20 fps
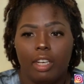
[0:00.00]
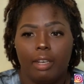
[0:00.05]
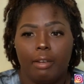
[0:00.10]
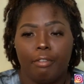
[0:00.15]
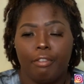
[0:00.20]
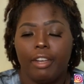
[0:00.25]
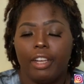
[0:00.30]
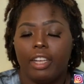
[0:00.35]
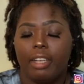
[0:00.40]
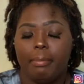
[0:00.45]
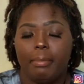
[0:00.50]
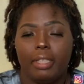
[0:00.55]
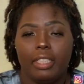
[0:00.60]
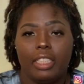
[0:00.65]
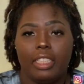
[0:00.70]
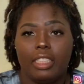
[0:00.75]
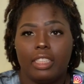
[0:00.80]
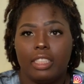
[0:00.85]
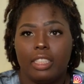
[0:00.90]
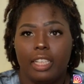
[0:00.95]
recommend
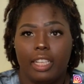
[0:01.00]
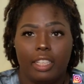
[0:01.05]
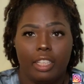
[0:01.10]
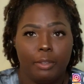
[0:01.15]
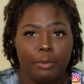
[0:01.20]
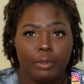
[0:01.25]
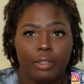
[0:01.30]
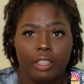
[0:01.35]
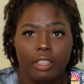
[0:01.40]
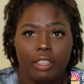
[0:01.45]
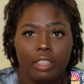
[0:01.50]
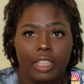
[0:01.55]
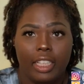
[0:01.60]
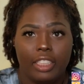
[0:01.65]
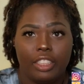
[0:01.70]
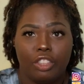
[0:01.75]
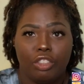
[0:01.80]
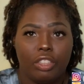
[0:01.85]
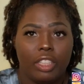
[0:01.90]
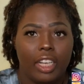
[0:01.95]
it to anyone
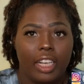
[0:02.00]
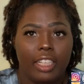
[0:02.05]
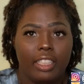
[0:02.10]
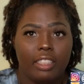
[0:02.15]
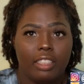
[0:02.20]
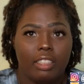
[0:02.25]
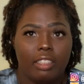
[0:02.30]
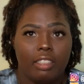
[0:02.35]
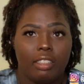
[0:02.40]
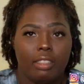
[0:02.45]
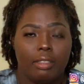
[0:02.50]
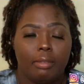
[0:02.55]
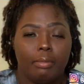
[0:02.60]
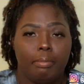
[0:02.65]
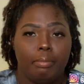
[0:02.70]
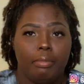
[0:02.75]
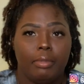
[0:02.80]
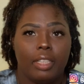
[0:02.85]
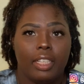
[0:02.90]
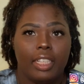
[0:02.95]
that's trying to
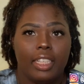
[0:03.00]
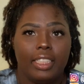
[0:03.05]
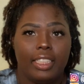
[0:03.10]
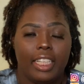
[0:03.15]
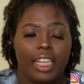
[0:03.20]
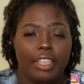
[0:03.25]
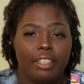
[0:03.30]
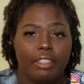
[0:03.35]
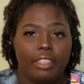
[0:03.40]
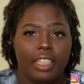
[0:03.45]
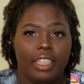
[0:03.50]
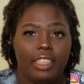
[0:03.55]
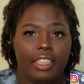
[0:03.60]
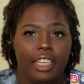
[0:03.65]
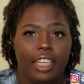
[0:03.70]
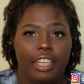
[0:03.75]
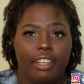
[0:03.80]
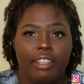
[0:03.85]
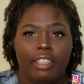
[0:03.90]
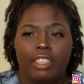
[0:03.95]
cut down on their
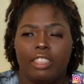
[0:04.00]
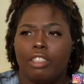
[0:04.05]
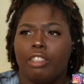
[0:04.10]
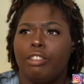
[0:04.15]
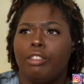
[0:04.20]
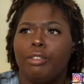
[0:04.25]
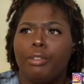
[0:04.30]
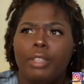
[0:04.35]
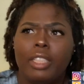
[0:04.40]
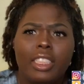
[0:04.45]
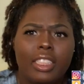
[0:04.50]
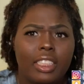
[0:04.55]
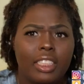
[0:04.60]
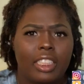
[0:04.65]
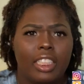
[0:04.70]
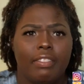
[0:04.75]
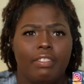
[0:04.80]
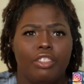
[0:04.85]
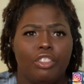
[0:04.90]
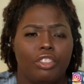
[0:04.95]
dairies, or who isn't
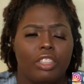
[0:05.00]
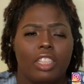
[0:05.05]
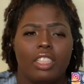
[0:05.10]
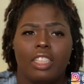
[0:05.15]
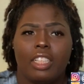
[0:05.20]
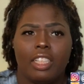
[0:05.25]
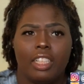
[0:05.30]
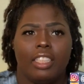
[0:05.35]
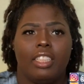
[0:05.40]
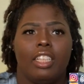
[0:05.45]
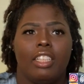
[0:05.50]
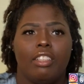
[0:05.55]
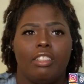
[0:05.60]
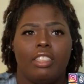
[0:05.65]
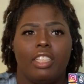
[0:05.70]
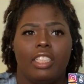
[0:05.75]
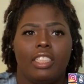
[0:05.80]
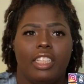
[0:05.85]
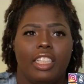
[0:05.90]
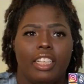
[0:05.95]
even trying to cut down on
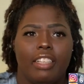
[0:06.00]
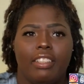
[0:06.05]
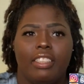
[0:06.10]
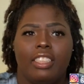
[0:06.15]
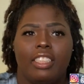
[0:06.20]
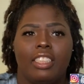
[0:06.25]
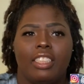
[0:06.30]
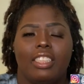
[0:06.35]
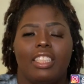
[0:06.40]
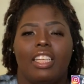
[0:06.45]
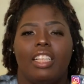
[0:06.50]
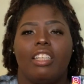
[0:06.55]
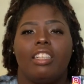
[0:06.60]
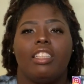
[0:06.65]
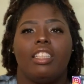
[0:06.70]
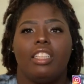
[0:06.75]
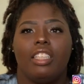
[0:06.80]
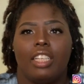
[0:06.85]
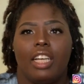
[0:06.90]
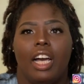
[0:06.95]
their dairies. It's a
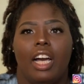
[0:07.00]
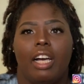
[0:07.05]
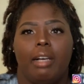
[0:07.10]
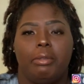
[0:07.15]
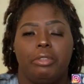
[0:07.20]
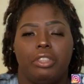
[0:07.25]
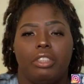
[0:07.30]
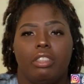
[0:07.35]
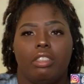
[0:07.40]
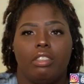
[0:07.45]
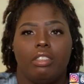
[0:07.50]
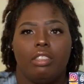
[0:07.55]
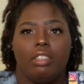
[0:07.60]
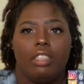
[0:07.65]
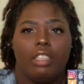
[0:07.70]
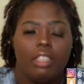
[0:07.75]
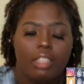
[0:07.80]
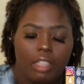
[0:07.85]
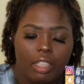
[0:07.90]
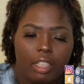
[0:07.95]
healthier option
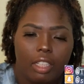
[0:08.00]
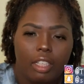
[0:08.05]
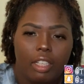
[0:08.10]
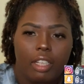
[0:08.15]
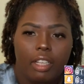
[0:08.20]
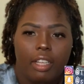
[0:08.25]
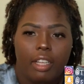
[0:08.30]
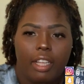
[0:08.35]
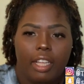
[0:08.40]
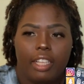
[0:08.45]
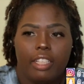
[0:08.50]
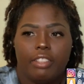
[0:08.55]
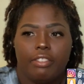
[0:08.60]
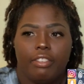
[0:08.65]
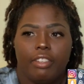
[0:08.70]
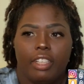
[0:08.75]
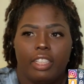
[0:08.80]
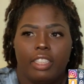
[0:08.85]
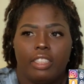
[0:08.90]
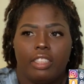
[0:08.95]
as
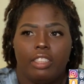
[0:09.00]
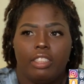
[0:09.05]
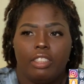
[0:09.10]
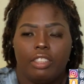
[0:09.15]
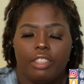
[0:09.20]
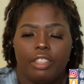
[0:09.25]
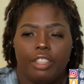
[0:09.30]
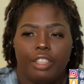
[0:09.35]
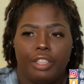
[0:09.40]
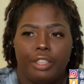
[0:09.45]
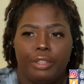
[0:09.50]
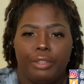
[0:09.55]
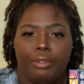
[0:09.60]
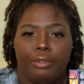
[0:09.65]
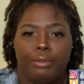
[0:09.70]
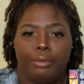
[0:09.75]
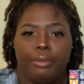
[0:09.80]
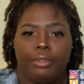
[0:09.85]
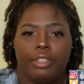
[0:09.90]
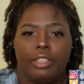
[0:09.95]
far as dessert
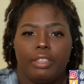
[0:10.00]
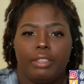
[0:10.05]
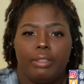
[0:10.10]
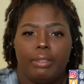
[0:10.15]
goes.